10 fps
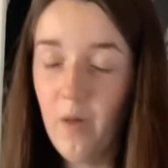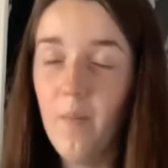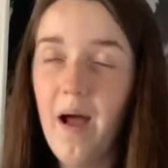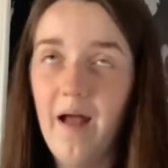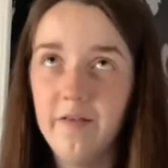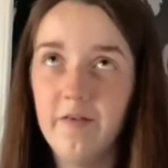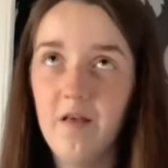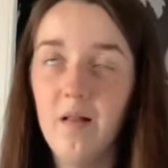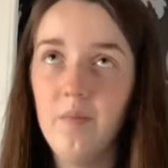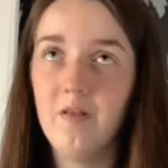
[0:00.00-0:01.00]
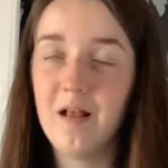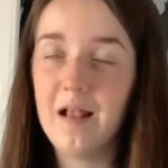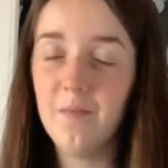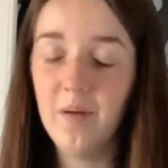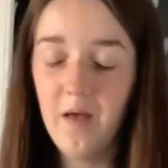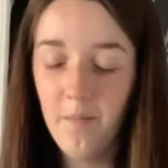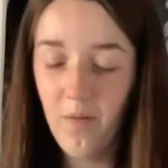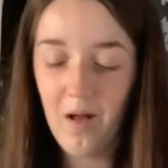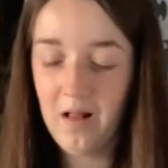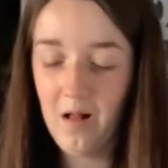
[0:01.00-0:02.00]
though my head's telling me to keep it, but
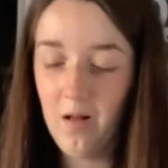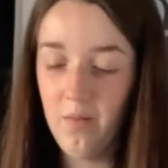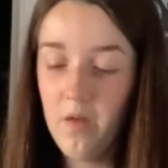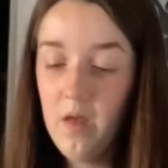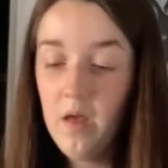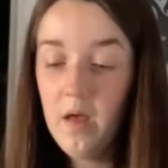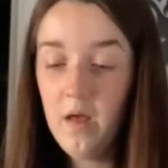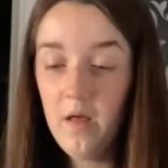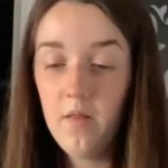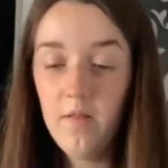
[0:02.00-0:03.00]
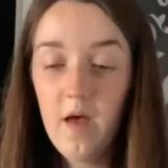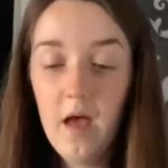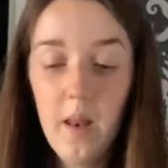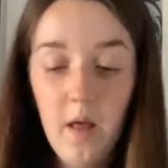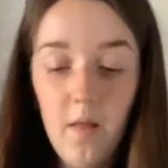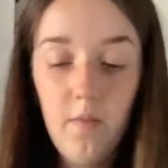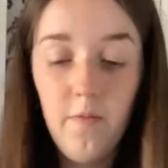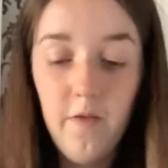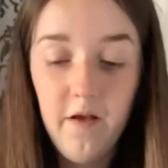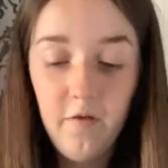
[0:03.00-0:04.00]
I can't. Then
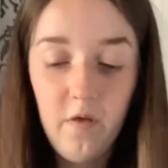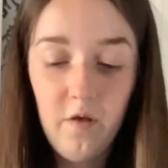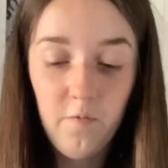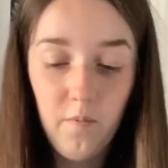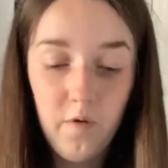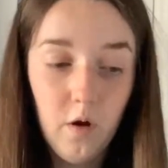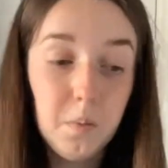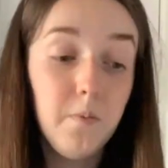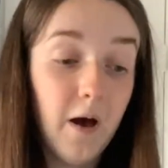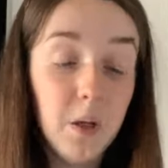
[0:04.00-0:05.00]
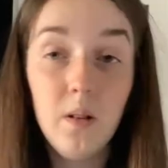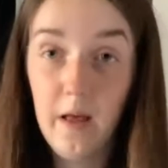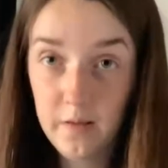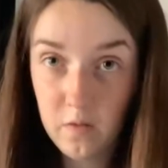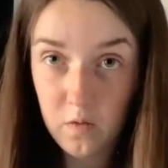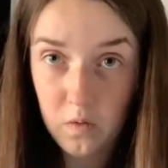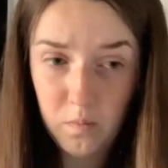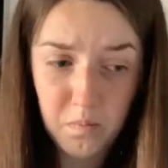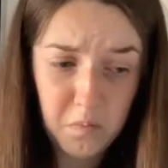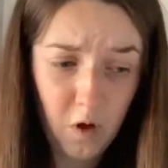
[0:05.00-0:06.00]
this is from Top, that last
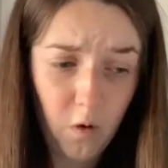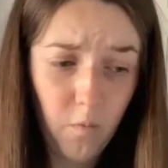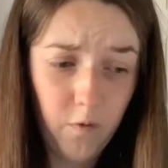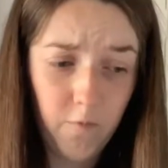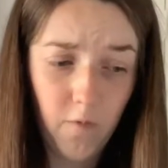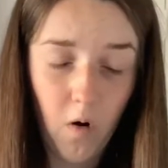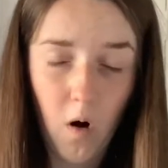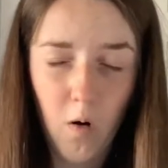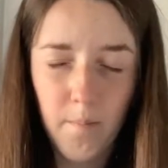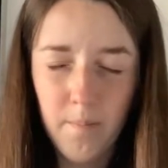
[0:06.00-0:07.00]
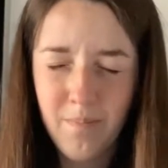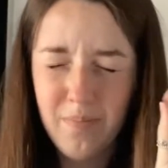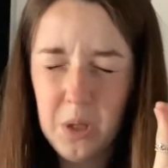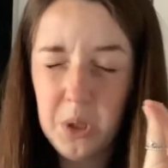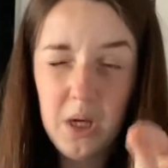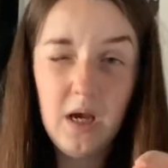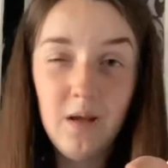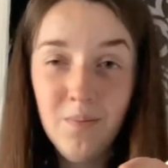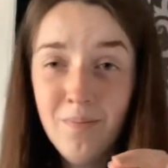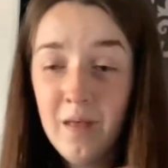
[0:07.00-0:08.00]
top was from
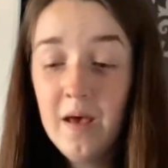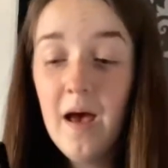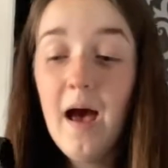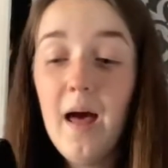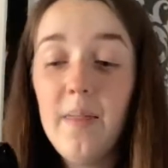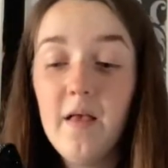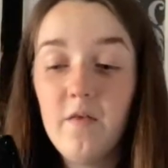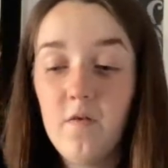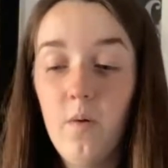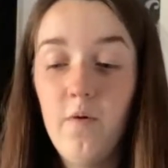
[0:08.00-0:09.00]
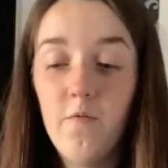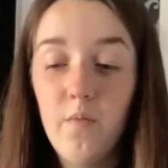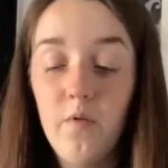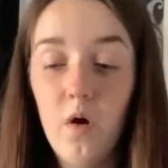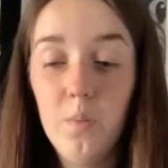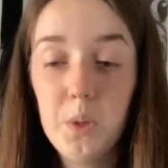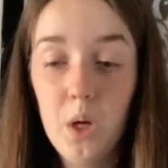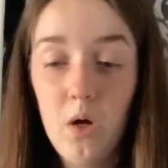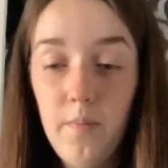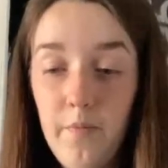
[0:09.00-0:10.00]
Shein, and this top is from Topshop,